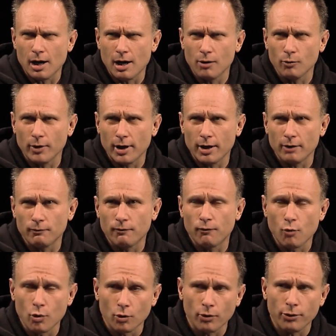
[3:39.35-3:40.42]
I ran
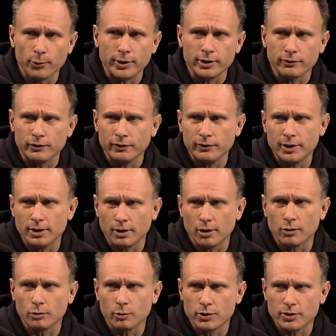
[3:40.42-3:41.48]
403 in the
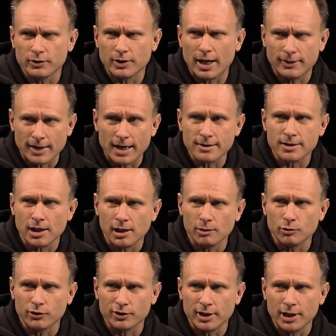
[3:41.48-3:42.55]
1500, which is at that time
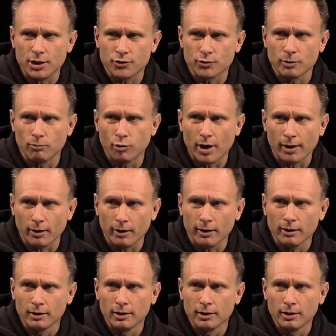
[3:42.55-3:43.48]
was an age group record.